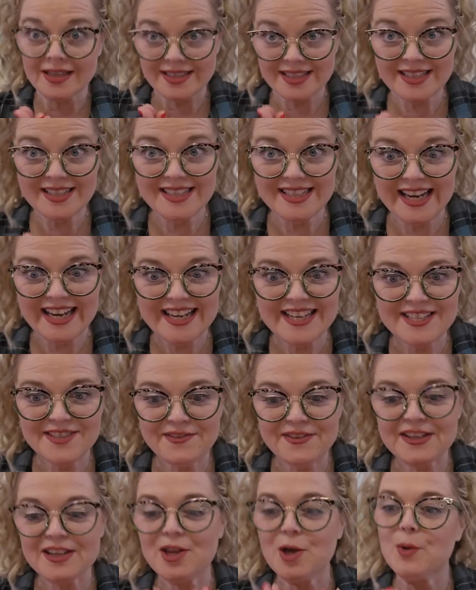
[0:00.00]
Today's
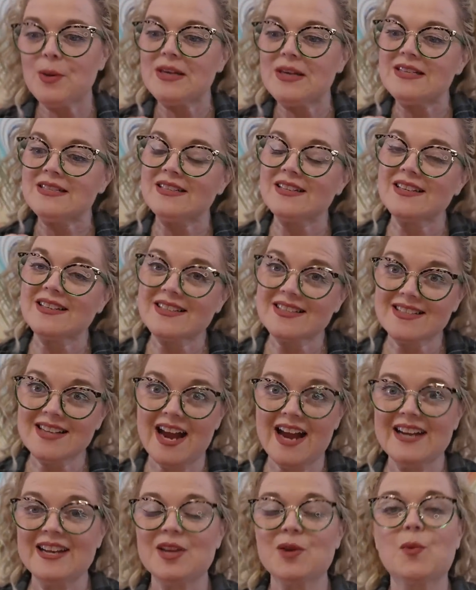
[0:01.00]
video is an
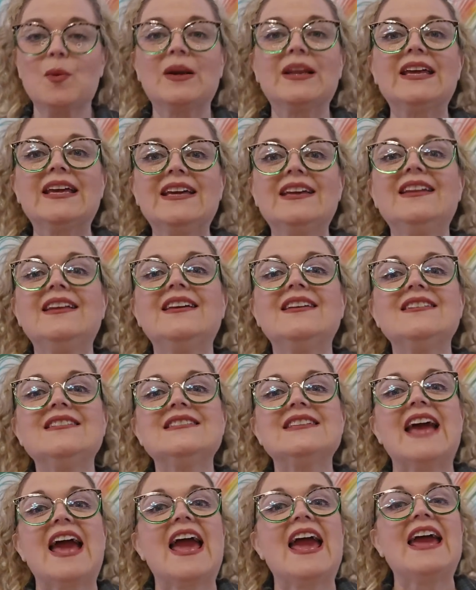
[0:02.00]
exciting one. It
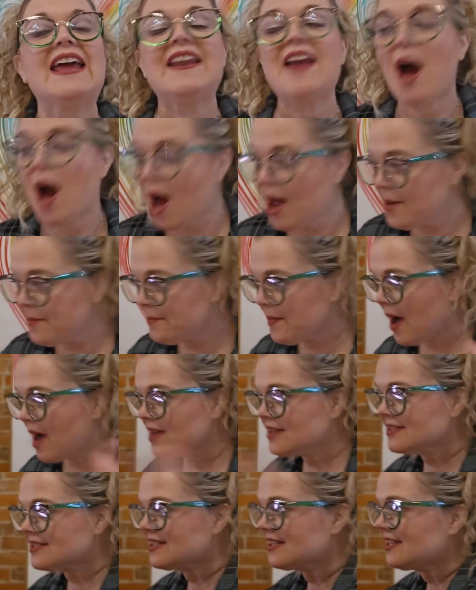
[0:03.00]
is an
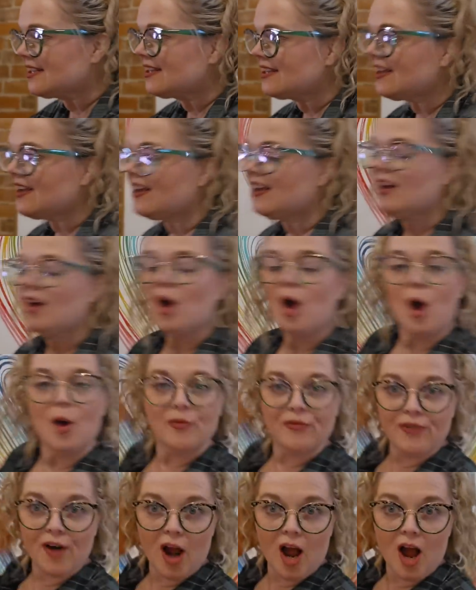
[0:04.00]
unboxing
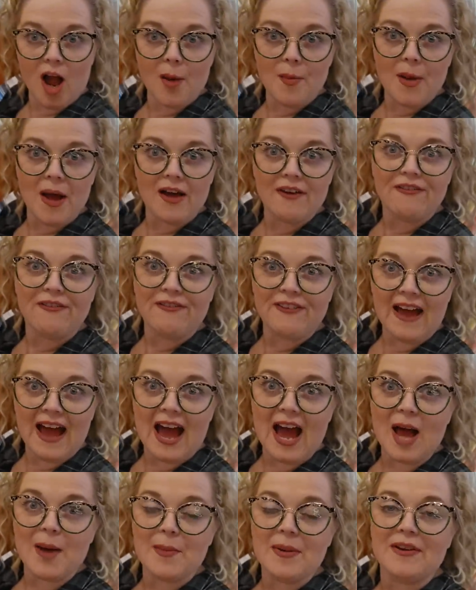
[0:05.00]
from
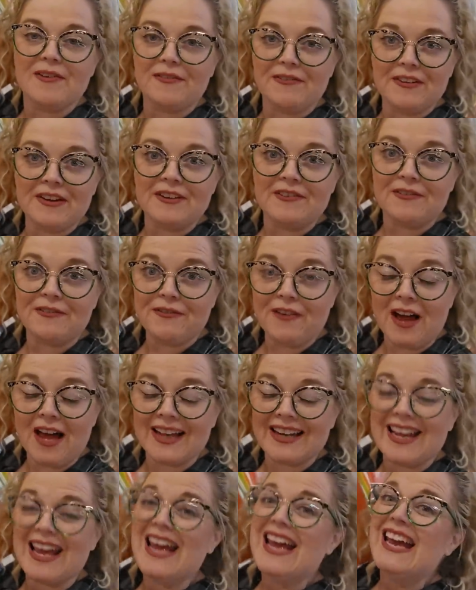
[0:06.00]

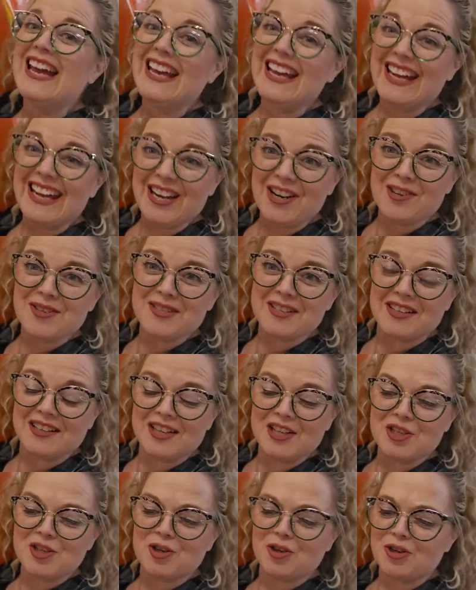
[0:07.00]
Fabfitfun. Here's the
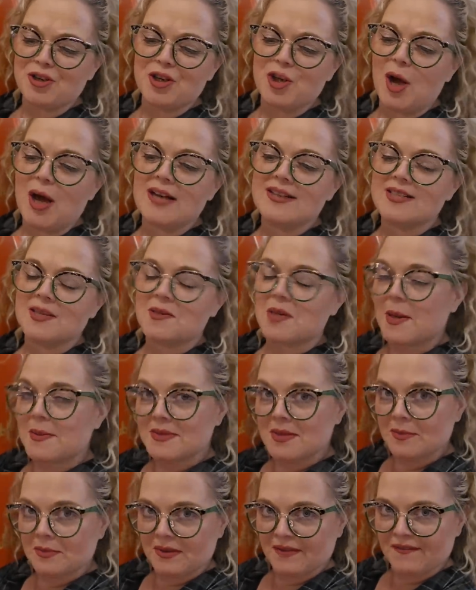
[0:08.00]
clincher. You know how
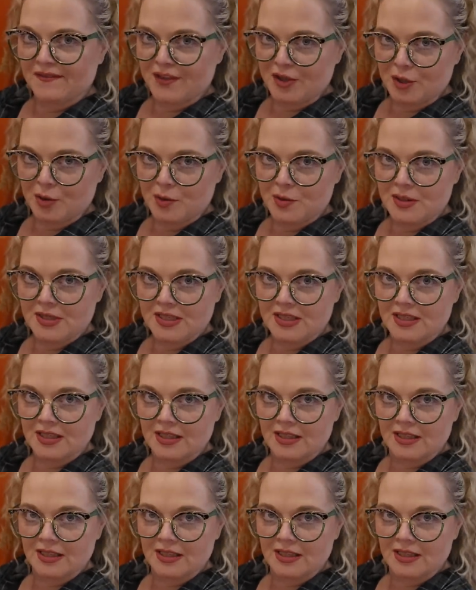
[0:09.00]
sometimes I'm confused?